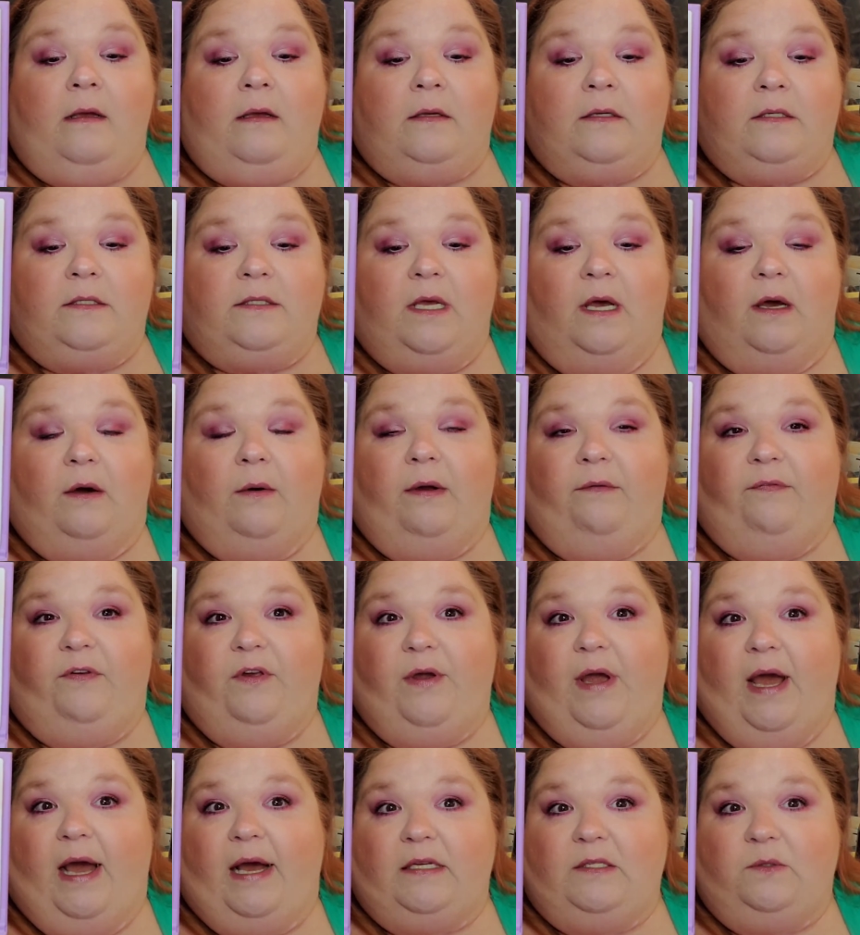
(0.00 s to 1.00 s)
So if you
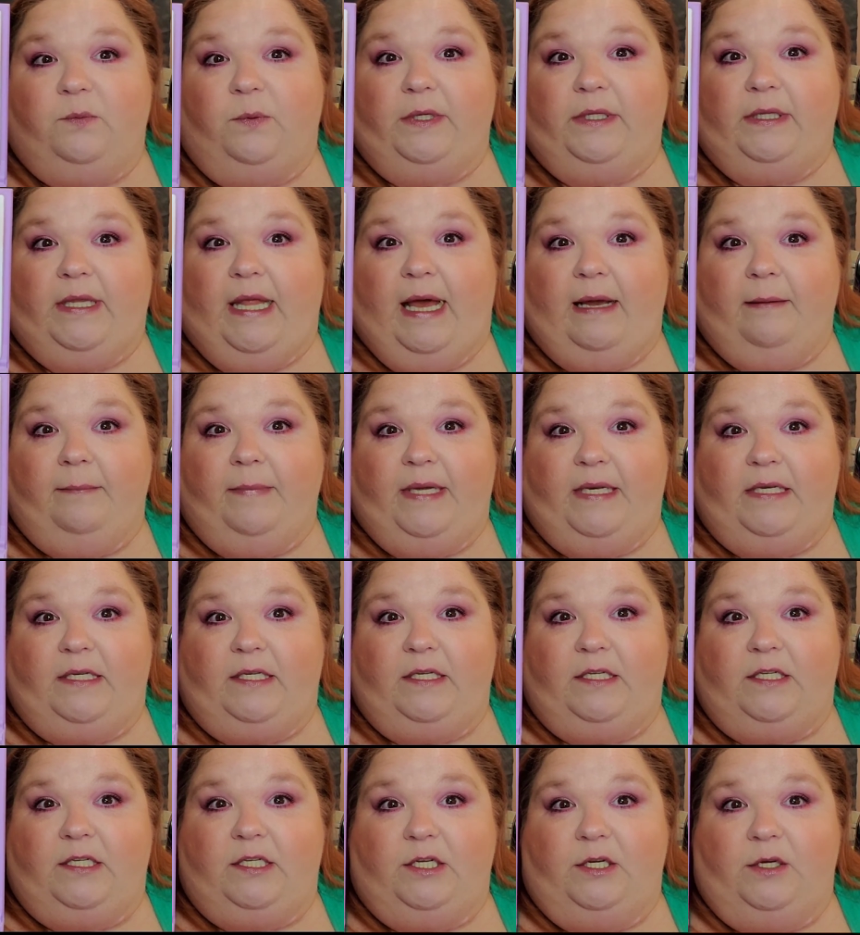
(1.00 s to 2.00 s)
guys would like me to
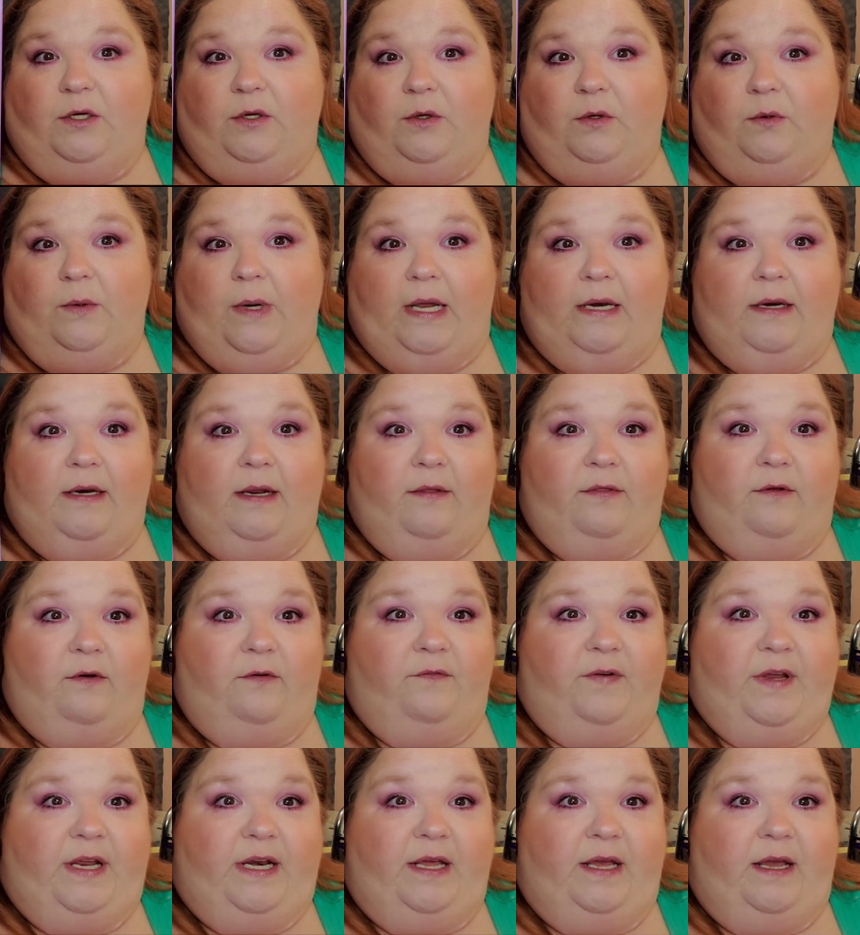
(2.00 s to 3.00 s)
do another
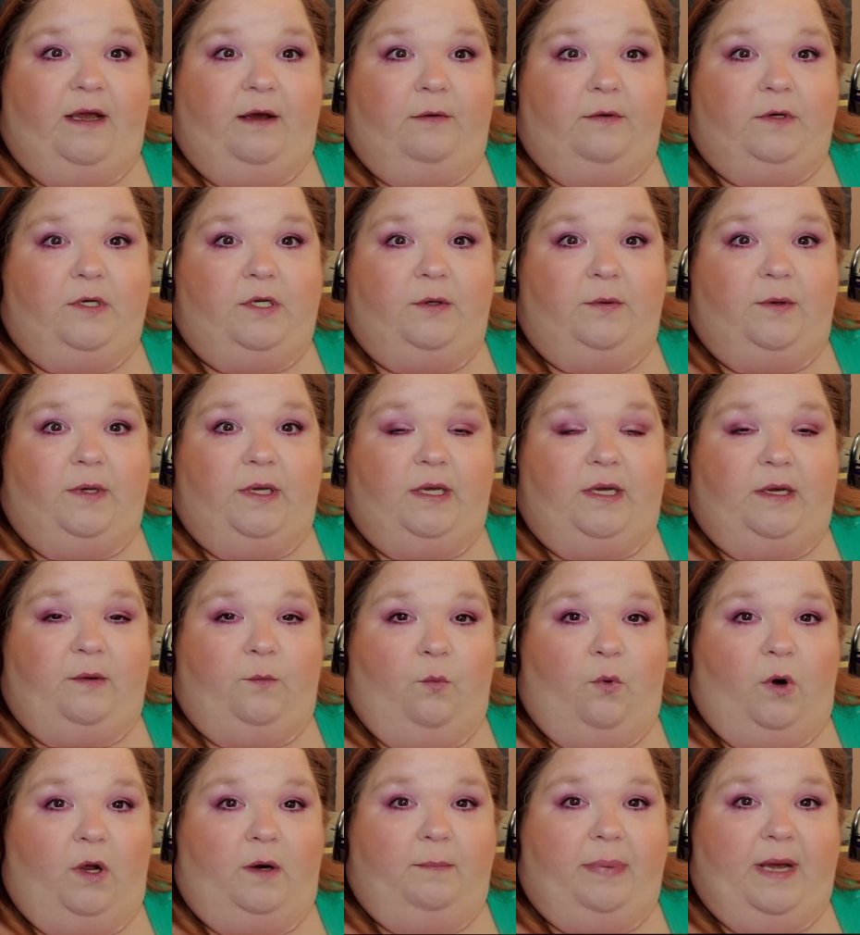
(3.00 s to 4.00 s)
video doing
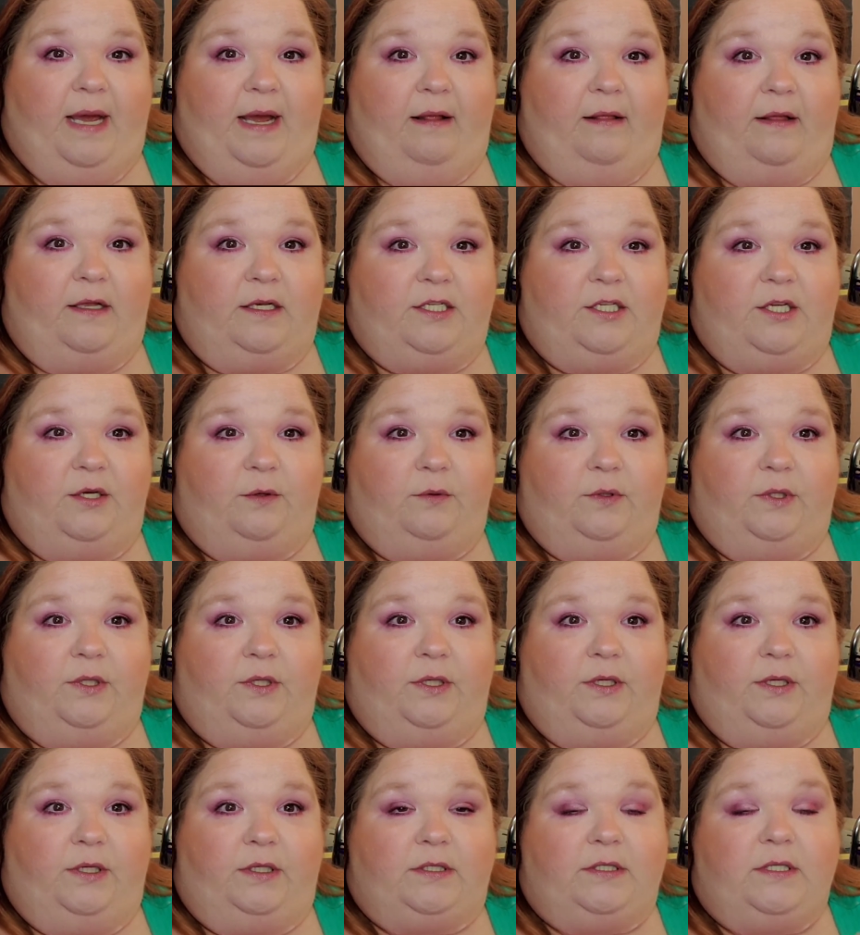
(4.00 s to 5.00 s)
one palette, 2
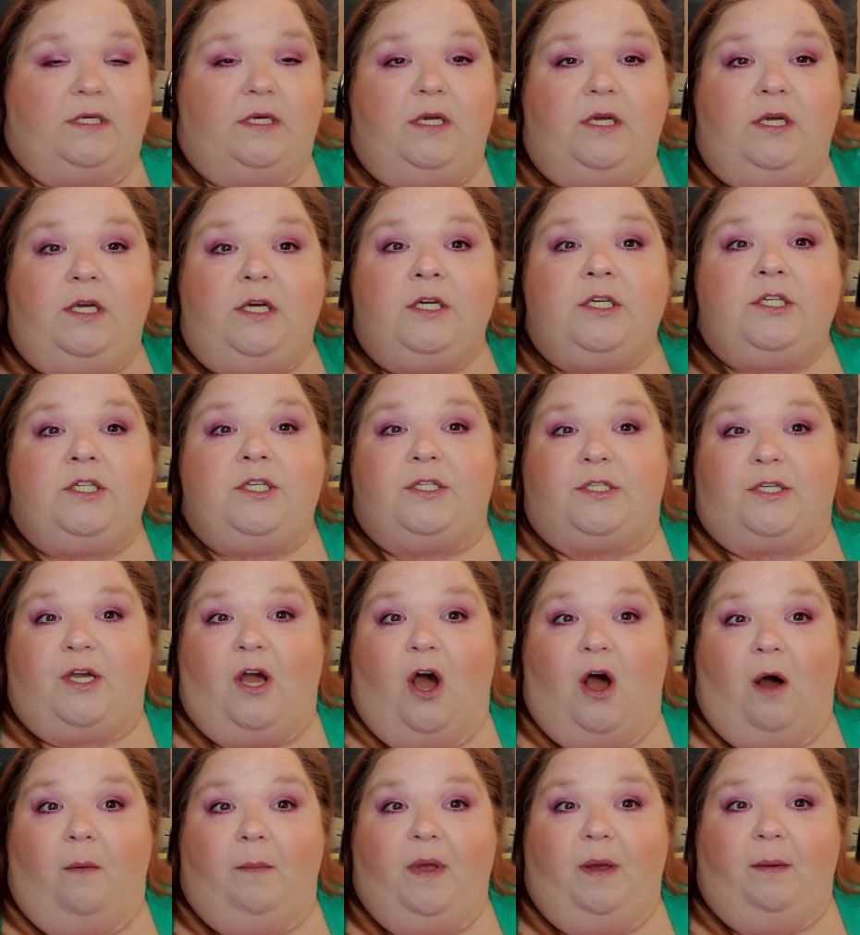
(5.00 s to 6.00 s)
looks, just
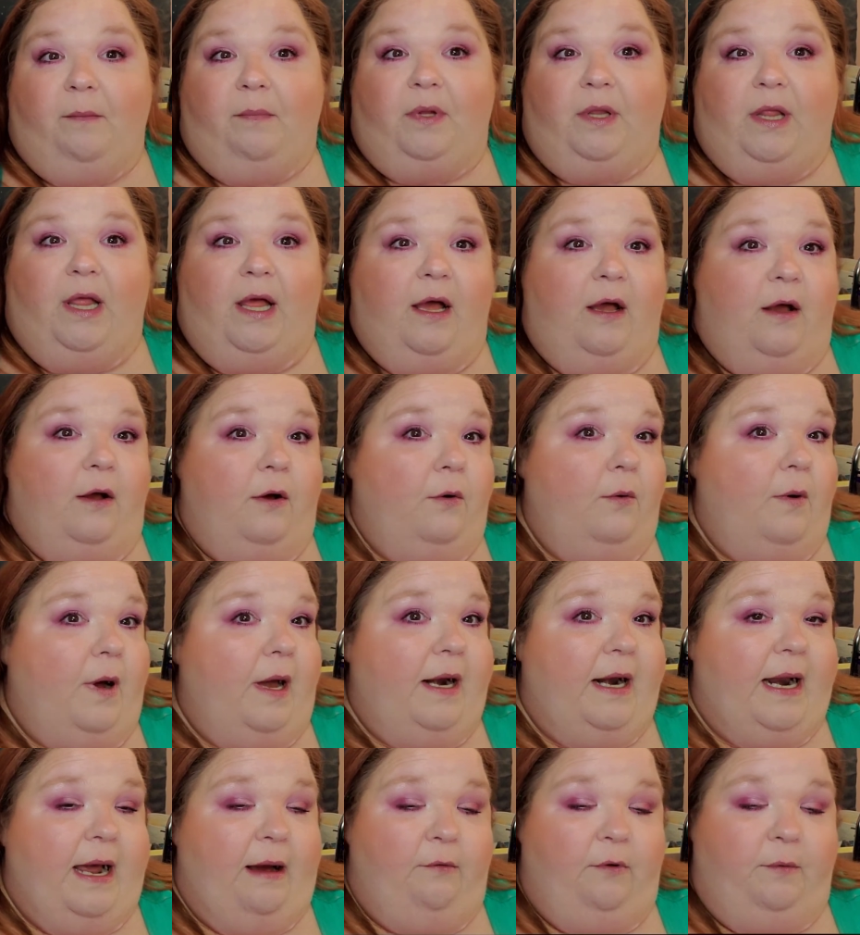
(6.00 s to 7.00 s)
comment below
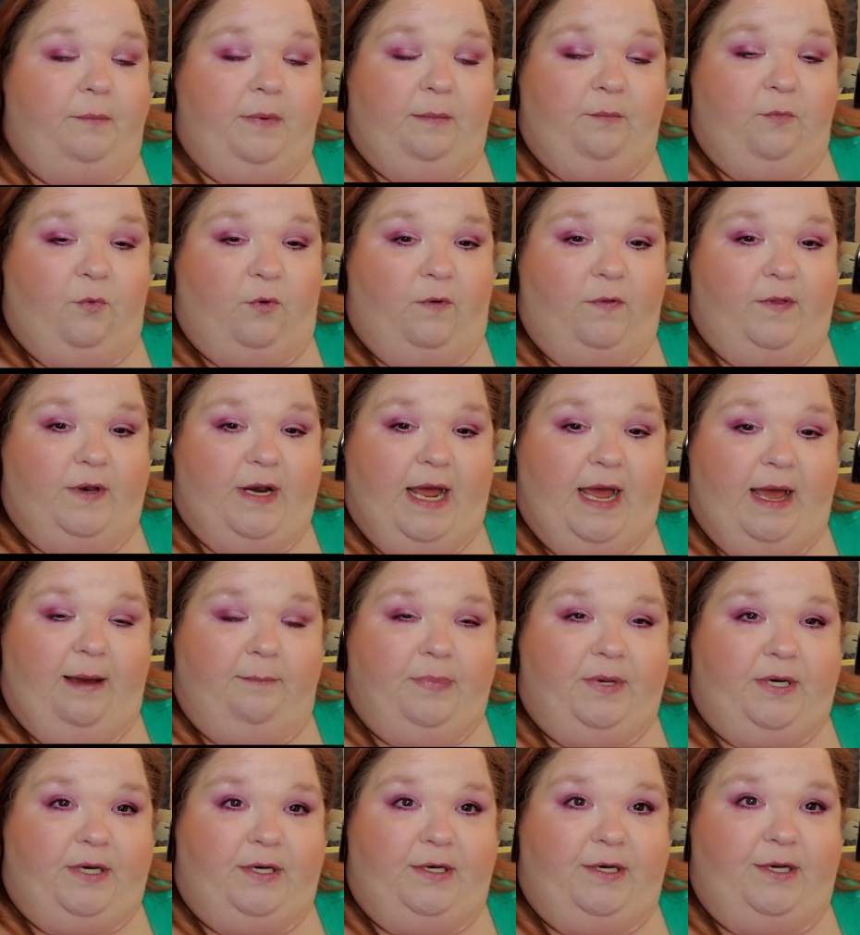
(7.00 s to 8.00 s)
and I would be more than
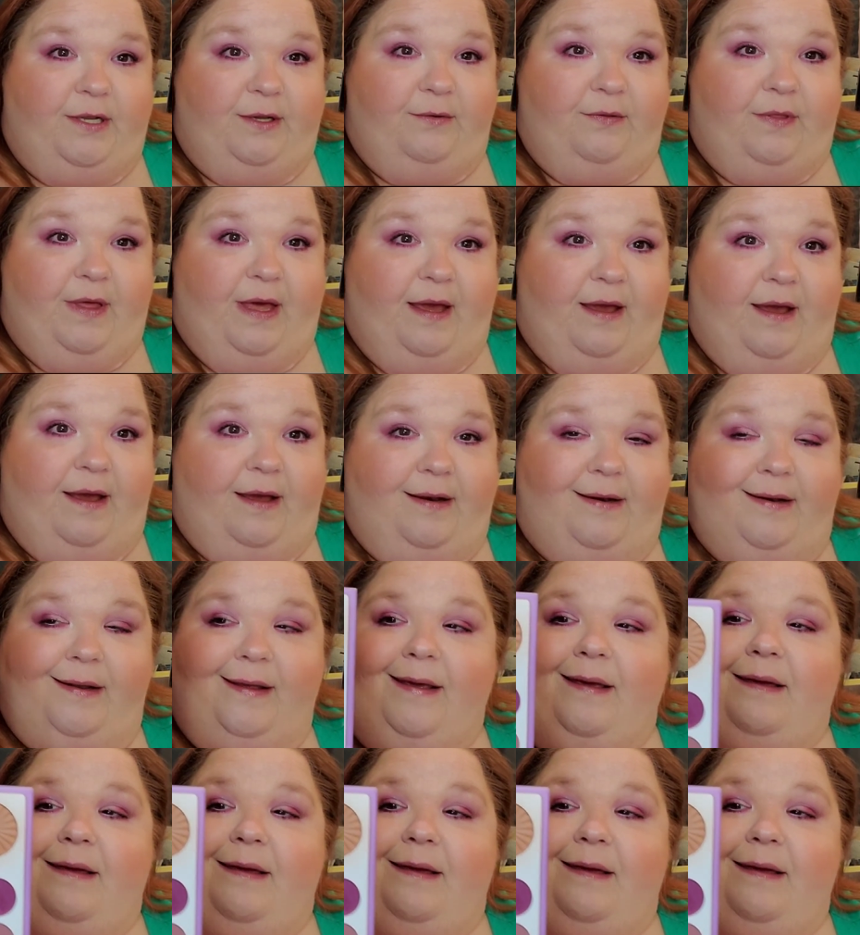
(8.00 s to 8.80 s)
happy to do that.